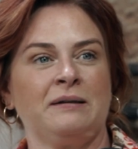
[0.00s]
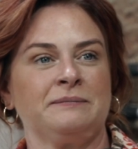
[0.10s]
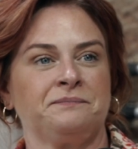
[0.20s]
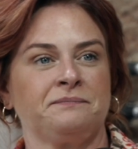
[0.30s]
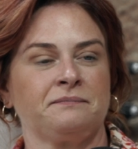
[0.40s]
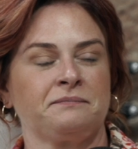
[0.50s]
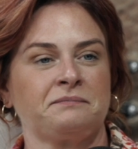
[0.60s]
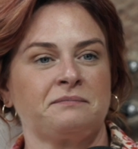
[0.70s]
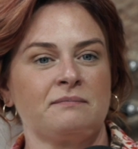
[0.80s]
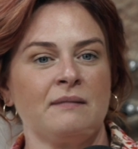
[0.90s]
well,
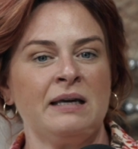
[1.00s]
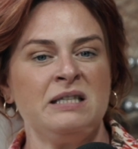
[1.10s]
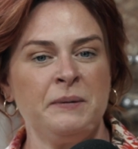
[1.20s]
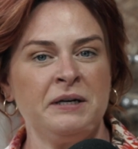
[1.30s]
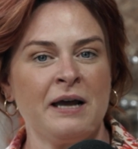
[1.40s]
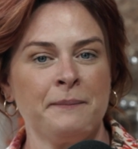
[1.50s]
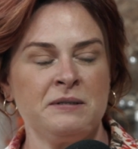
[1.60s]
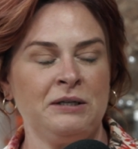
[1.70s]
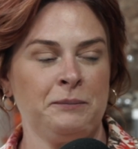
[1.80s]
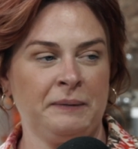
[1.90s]
it's been an
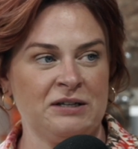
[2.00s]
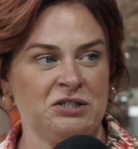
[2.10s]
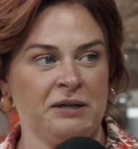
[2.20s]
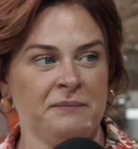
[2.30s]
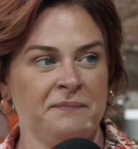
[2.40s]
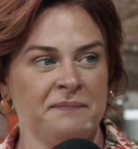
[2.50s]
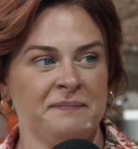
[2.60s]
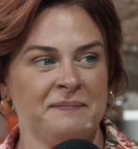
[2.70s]
absolute pleasure